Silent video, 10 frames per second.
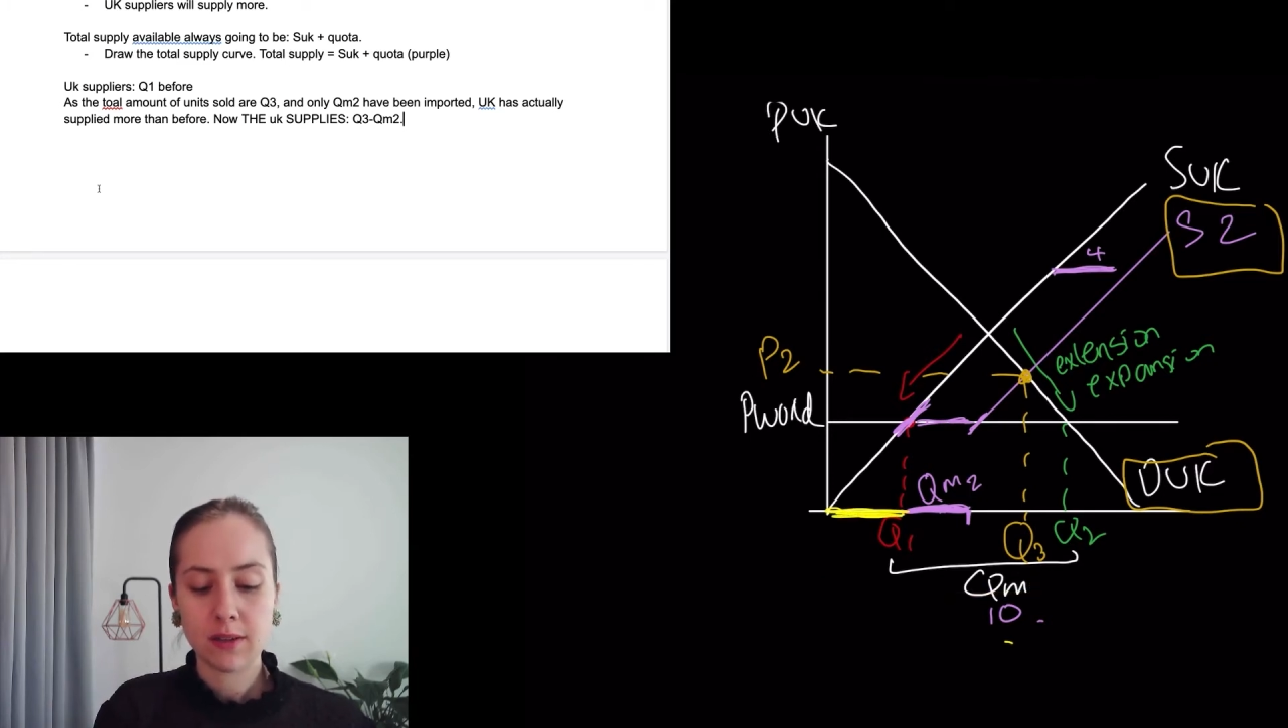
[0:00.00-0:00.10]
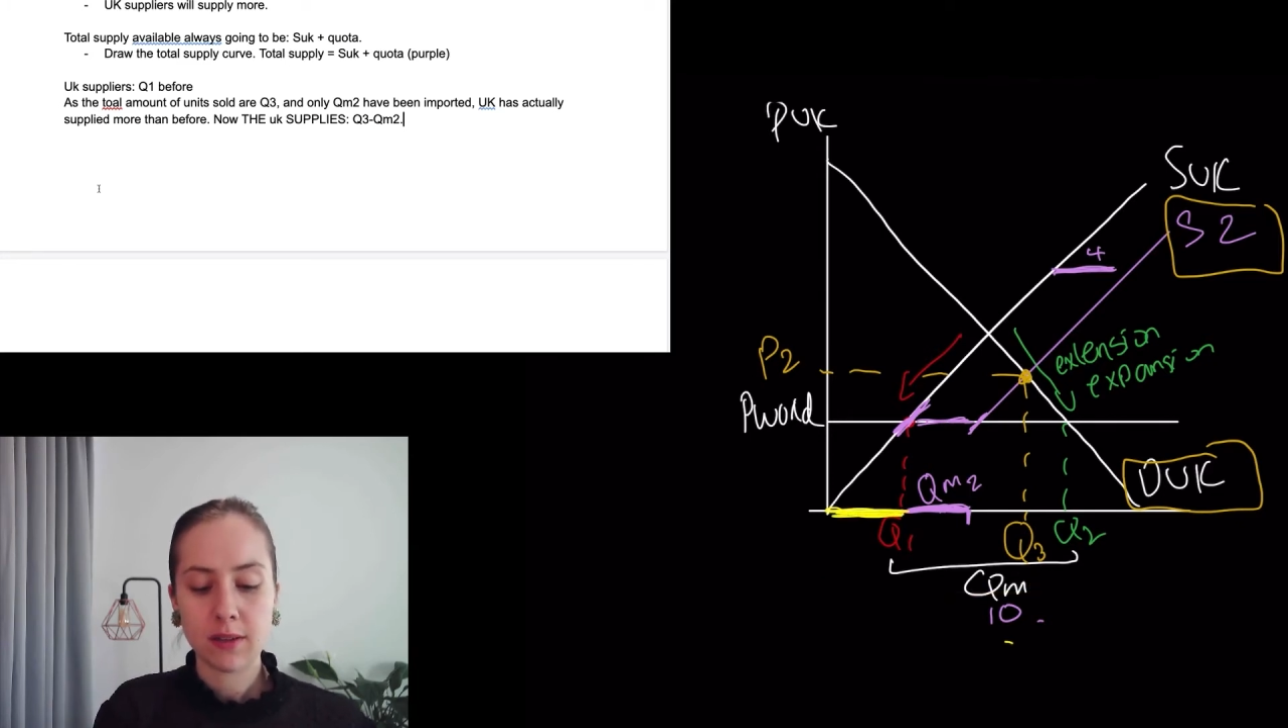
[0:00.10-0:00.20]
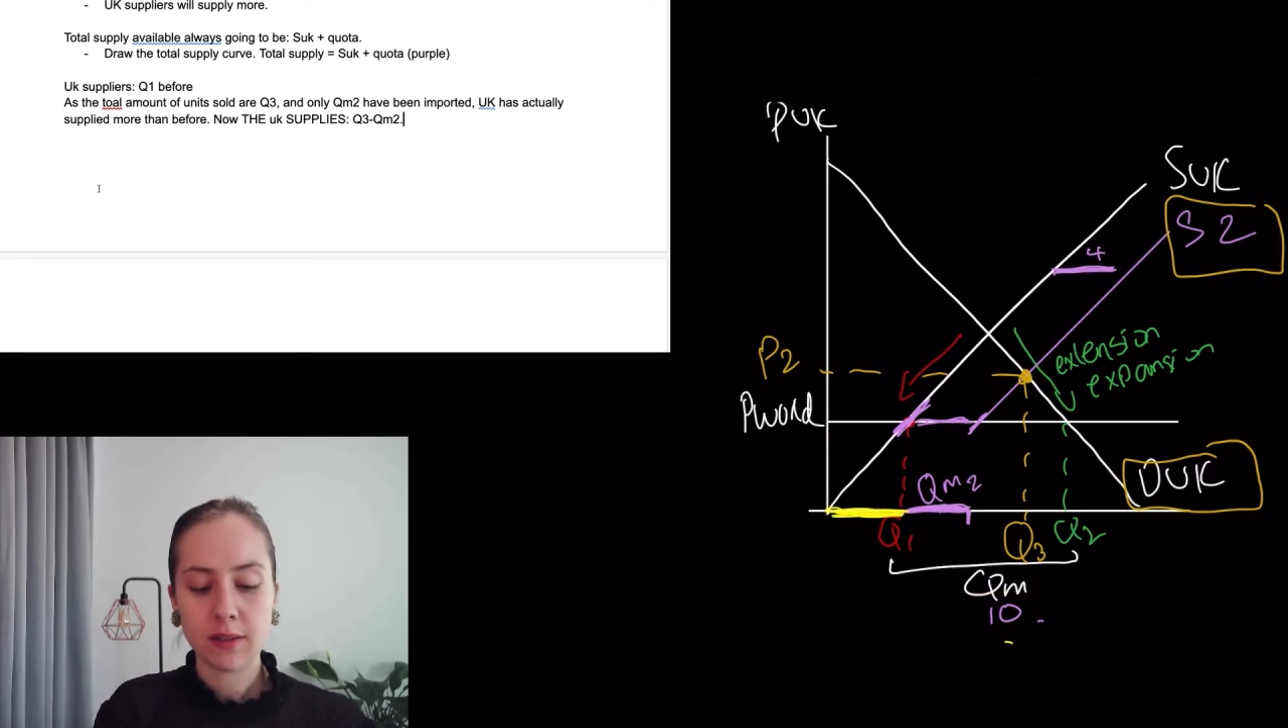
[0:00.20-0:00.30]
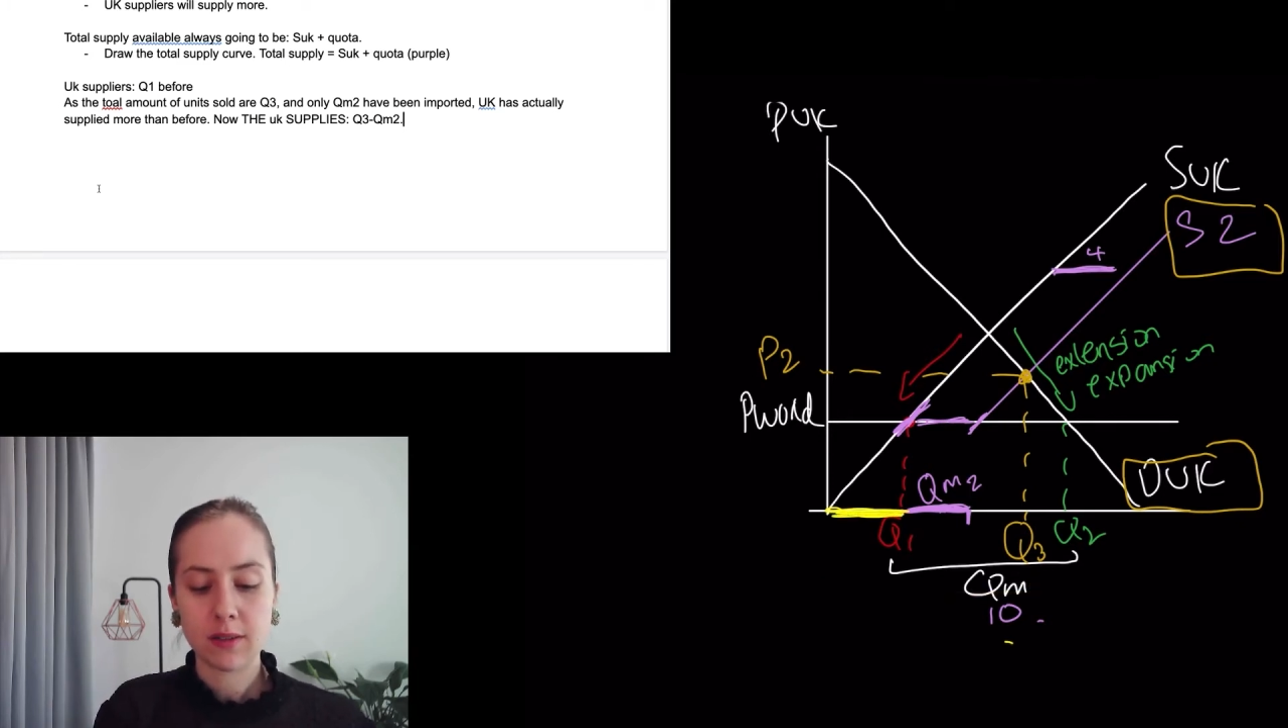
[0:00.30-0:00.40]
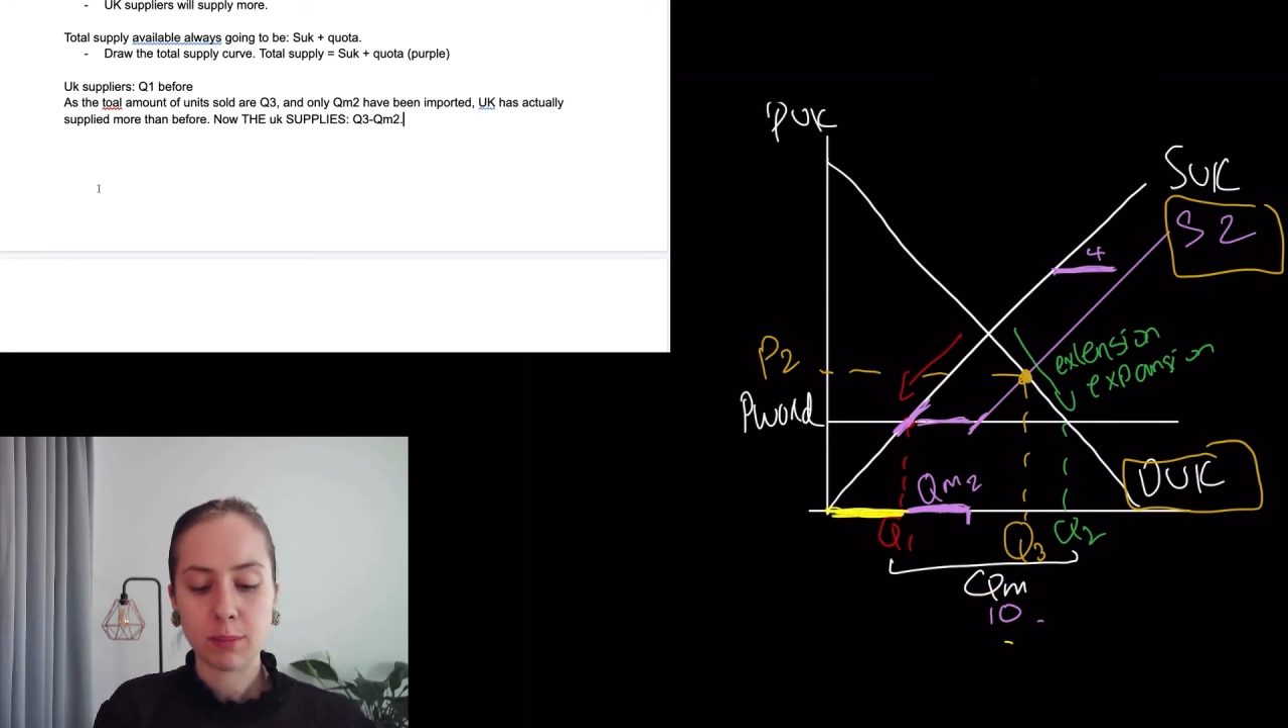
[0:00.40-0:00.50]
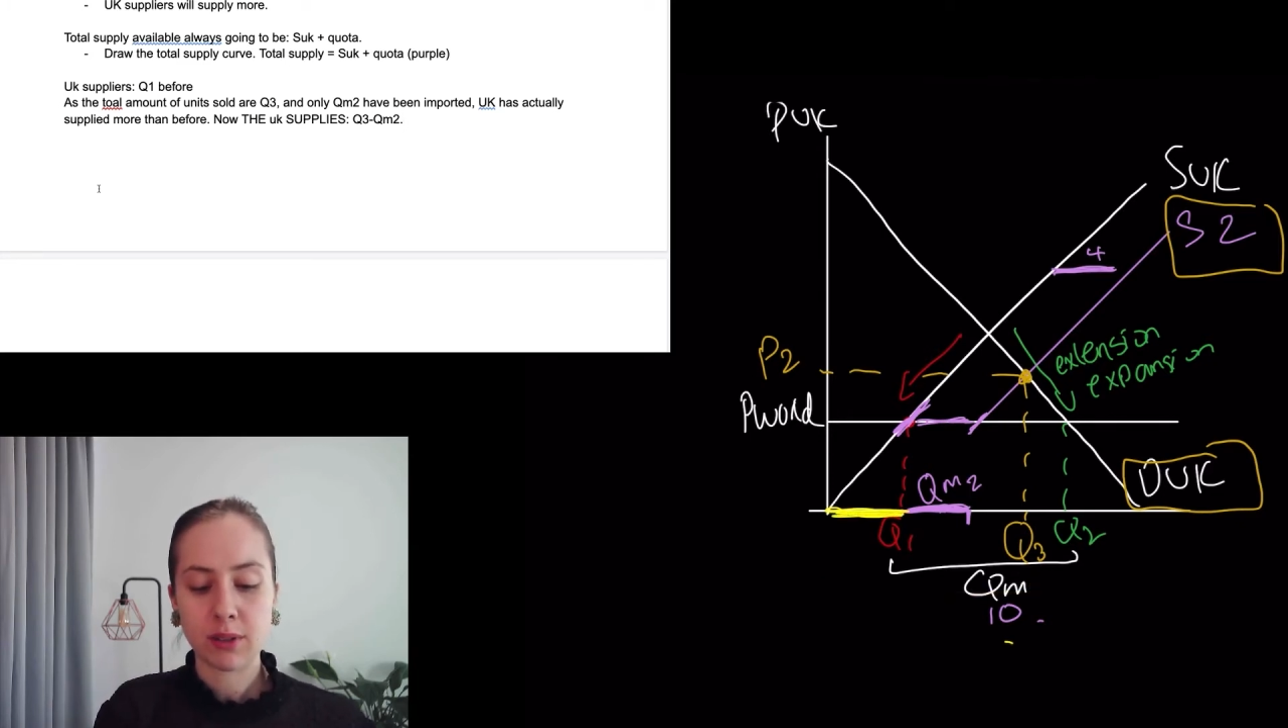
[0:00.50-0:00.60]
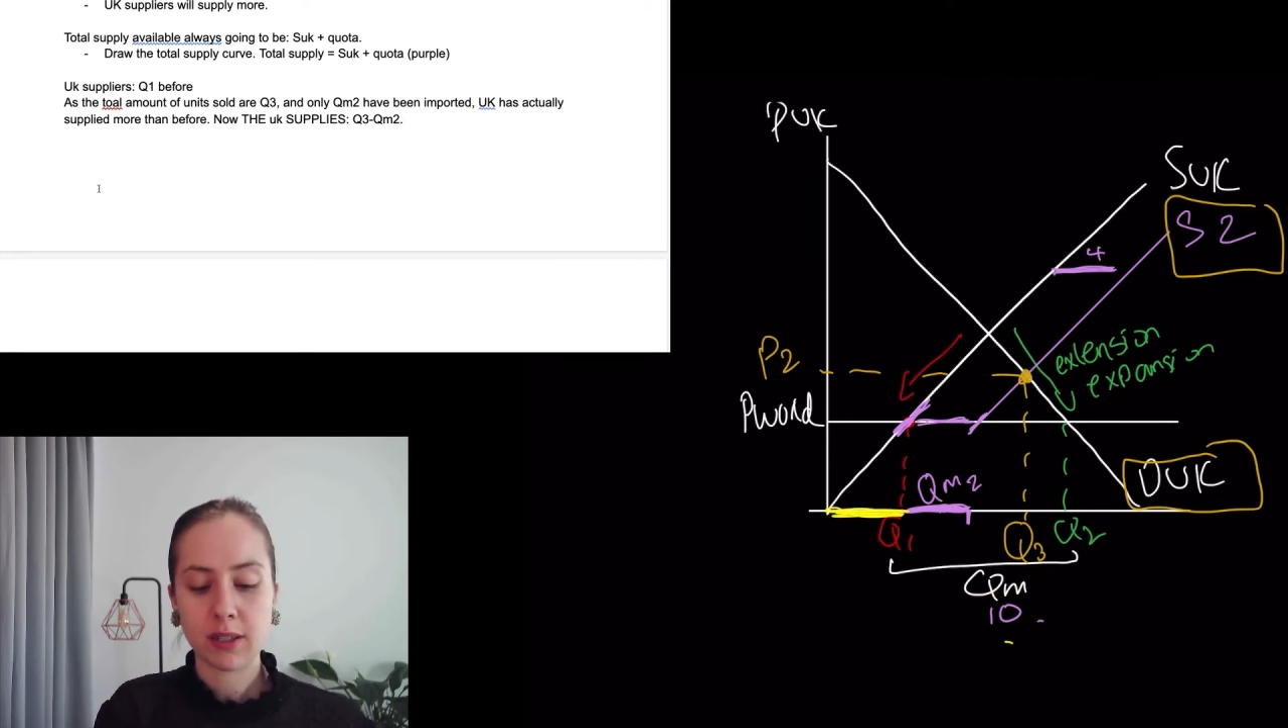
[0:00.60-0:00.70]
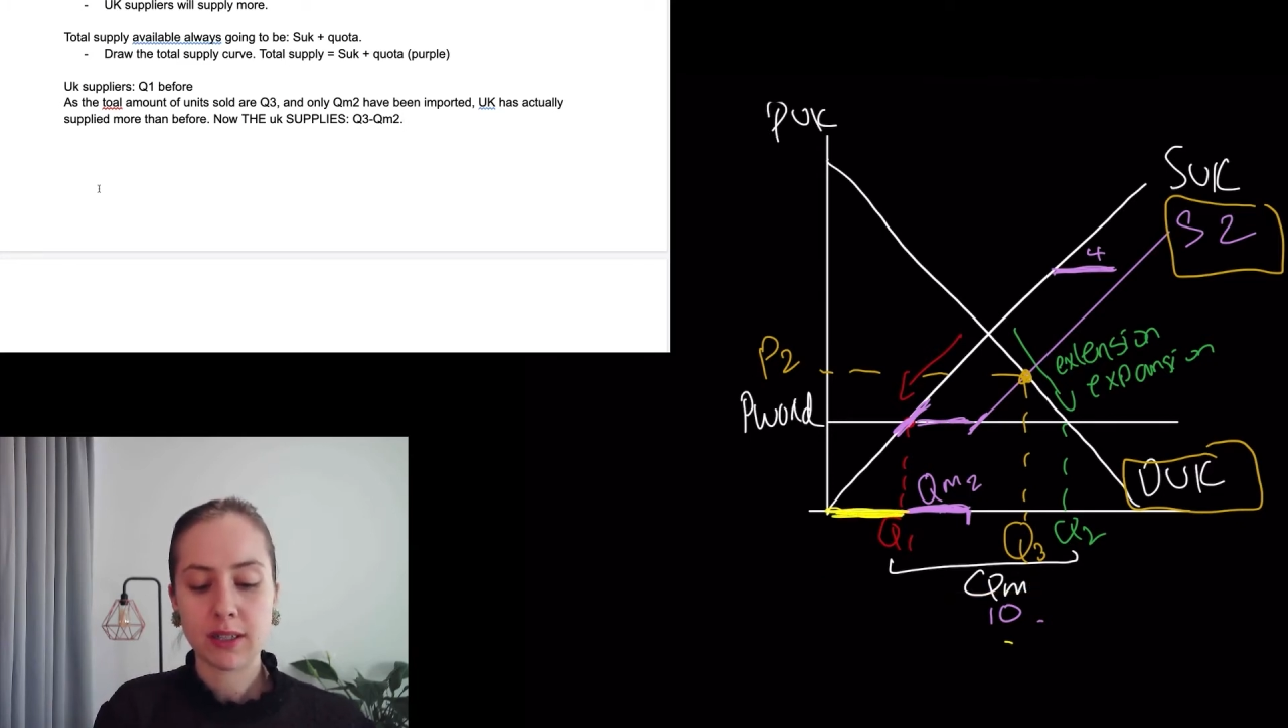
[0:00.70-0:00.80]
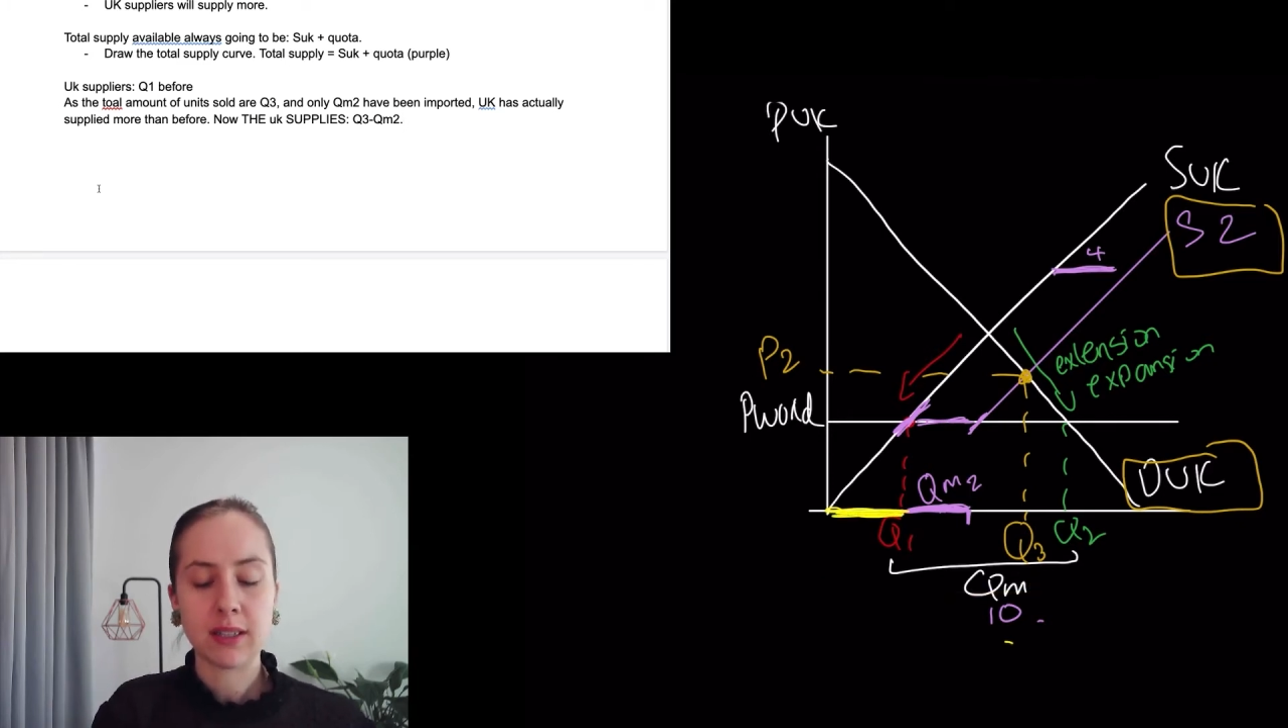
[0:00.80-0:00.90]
supplied